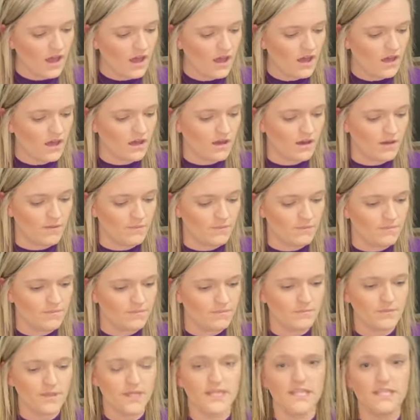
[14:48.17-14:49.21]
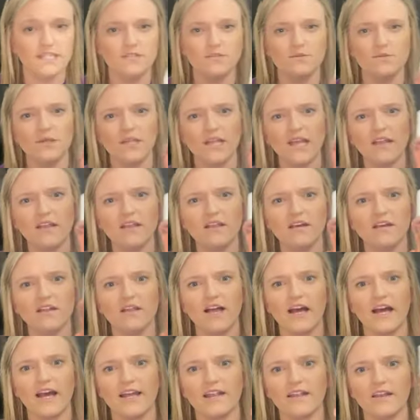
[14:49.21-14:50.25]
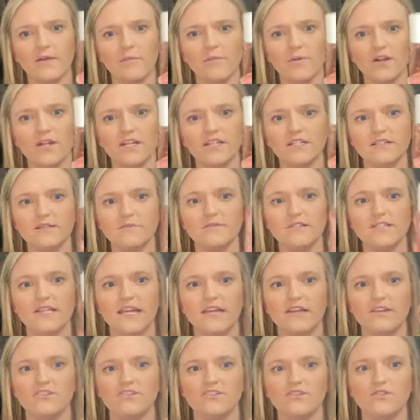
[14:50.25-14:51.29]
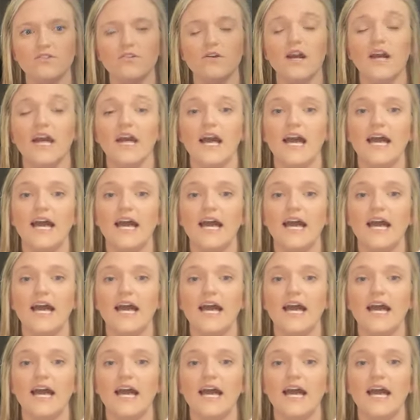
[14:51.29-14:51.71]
um, but this is what they look like. They're pretty substantial.